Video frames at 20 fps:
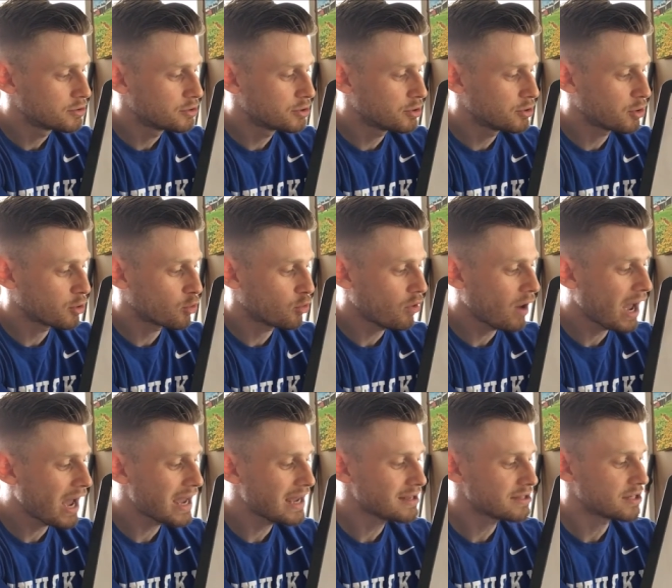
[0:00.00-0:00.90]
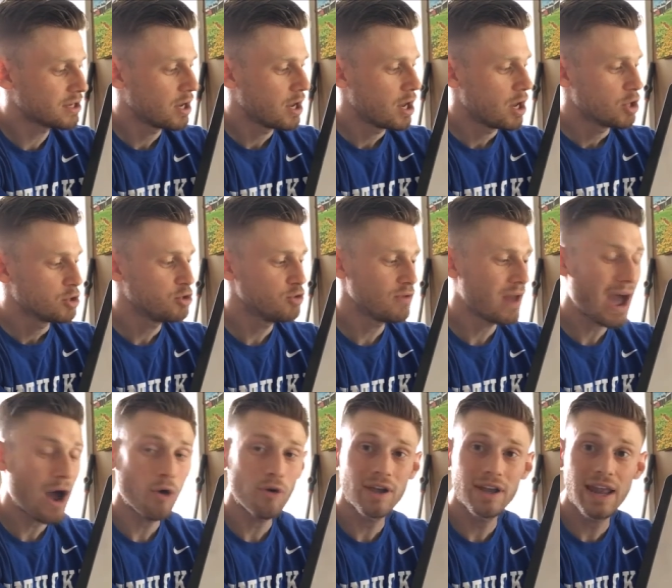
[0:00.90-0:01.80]
to the right to
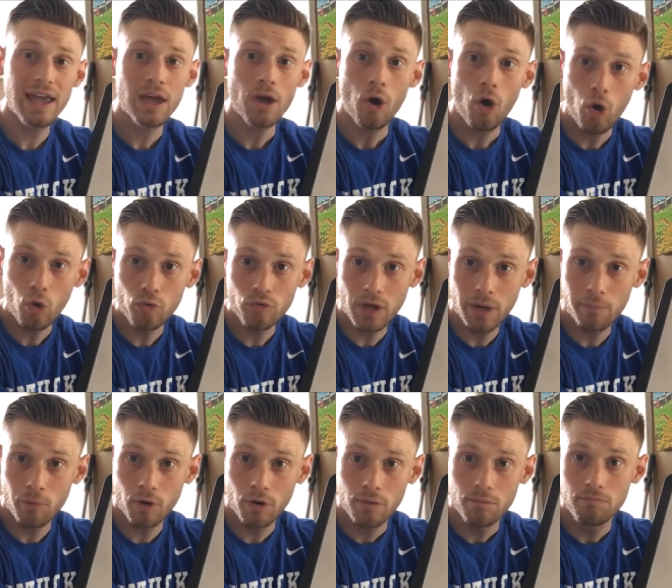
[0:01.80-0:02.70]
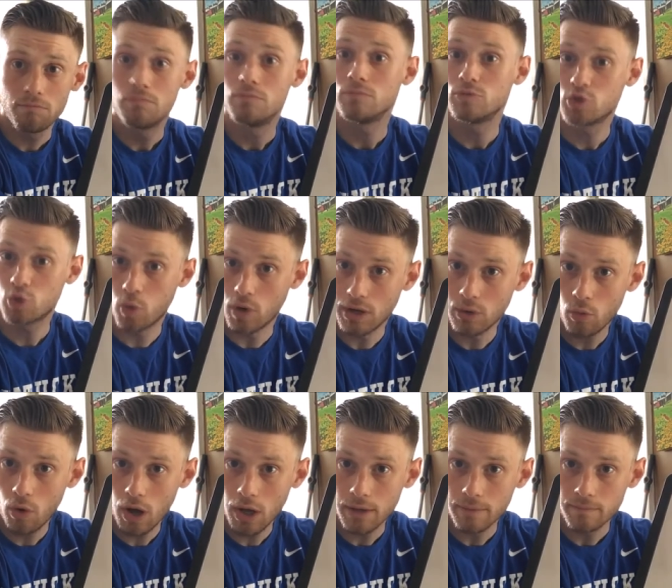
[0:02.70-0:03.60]
now get a whole number,
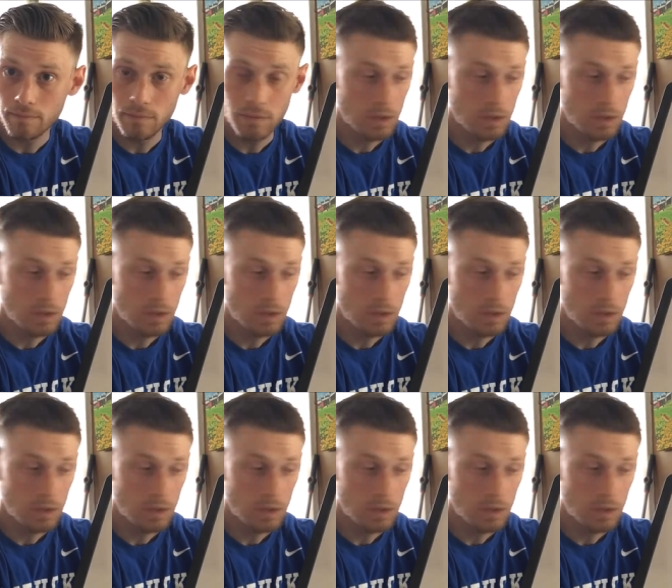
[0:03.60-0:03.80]
21.